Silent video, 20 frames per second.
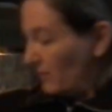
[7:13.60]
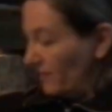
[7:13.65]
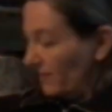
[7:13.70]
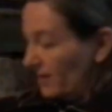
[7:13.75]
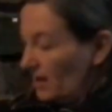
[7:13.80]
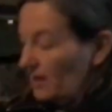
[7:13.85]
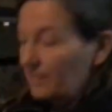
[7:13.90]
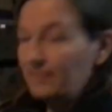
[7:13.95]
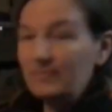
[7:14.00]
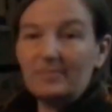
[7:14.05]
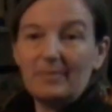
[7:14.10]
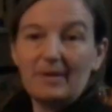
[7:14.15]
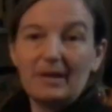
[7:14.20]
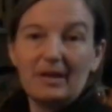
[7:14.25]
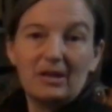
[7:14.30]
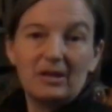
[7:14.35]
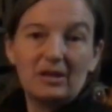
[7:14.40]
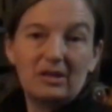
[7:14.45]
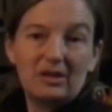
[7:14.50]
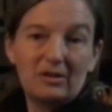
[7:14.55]
moving up.
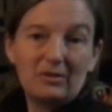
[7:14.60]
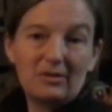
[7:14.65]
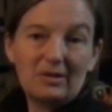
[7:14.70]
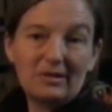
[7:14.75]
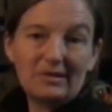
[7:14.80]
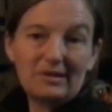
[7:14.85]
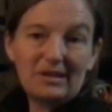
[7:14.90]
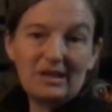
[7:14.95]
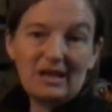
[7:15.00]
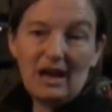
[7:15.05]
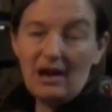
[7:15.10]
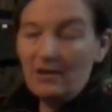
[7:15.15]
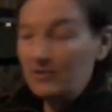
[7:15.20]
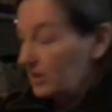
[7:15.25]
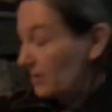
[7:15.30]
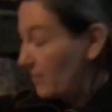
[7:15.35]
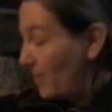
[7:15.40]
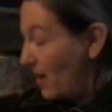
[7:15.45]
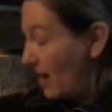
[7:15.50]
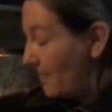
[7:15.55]
You can see how
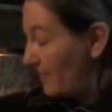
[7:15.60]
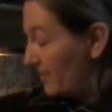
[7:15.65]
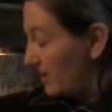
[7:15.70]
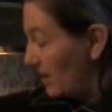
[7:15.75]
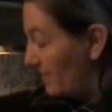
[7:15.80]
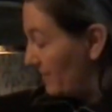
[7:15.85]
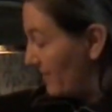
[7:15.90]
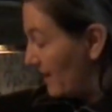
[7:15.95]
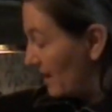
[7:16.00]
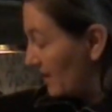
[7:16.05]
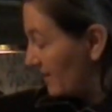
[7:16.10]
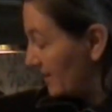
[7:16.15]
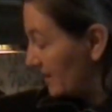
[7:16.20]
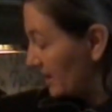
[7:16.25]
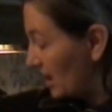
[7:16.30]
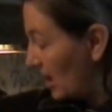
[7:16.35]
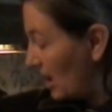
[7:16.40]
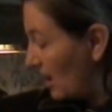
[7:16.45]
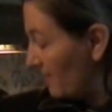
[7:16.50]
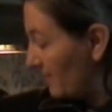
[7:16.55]
it's popping up out of the
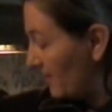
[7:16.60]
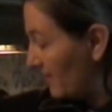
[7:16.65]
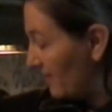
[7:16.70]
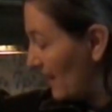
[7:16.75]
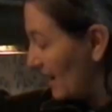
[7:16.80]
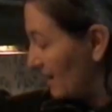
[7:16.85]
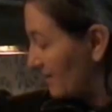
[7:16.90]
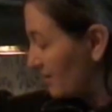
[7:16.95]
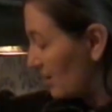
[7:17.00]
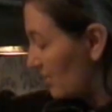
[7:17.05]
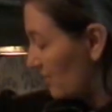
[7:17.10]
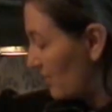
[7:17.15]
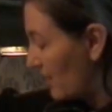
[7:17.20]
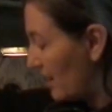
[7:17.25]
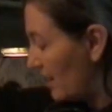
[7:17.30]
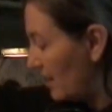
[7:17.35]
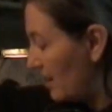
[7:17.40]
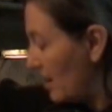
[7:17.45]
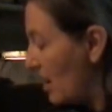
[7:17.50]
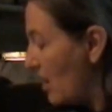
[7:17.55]
top, and that's all
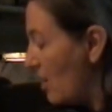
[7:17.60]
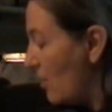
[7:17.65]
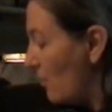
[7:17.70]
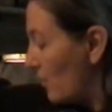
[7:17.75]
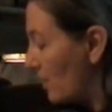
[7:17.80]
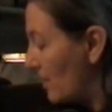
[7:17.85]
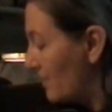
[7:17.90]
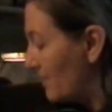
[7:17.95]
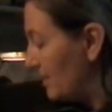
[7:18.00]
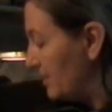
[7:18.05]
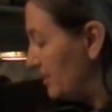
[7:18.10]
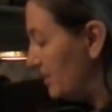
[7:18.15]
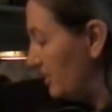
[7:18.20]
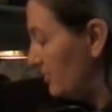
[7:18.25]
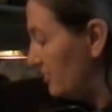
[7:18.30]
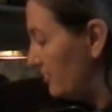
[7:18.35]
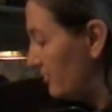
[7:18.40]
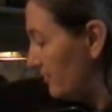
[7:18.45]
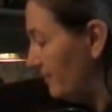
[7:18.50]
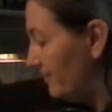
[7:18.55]
right. What I'm going to
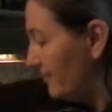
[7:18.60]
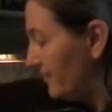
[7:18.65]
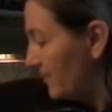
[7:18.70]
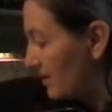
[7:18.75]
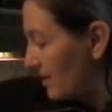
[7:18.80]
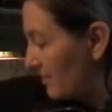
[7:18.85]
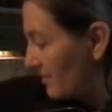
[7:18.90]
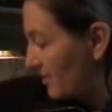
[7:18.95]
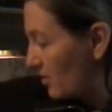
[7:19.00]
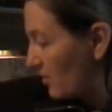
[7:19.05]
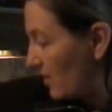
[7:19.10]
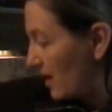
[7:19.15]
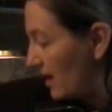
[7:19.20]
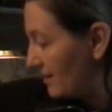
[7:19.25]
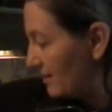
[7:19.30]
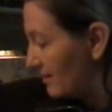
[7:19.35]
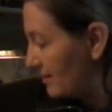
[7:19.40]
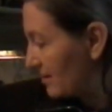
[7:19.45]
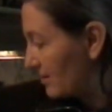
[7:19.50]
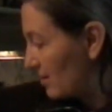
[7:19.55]
do is I'm going to go
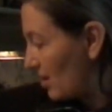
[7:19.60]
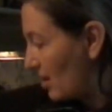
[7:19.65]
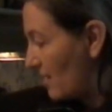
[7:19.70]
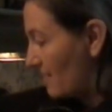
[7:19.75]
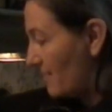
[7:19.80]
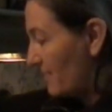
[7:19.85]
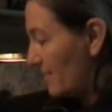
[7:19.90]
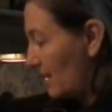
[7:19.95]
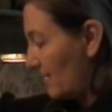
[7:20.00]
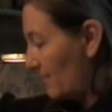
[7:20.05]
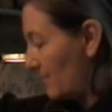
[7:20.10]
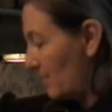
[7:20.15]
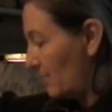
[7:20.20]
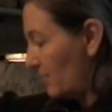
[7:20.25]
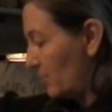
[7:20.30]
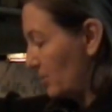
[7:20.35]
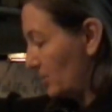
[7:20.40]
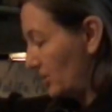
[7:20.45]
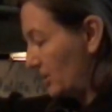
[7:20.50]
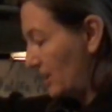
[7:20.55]
ahead and stop, and I'm going
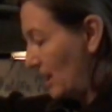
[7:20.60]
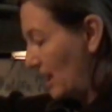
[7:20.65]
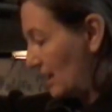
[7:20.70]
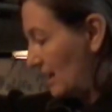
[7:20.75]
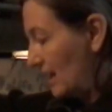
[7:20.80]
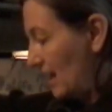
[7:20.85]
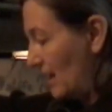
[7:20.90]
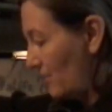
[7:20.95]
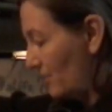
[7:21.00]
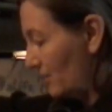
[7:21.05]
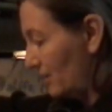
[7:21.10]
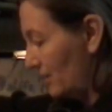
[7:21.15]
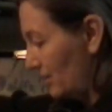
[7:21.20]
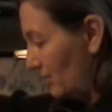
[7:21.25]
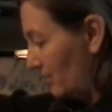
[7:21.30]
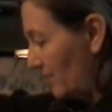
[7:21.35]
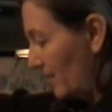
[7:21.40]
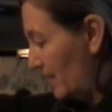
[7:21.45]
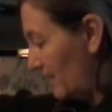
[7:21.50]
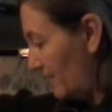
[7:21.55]
to push that down a
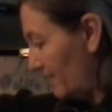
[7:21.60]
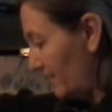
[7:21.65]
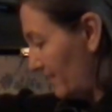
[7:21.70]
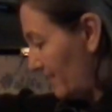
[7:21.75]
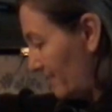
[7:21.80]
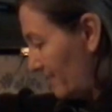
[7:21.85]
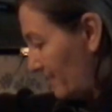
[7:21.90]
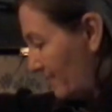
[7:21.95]
little bit.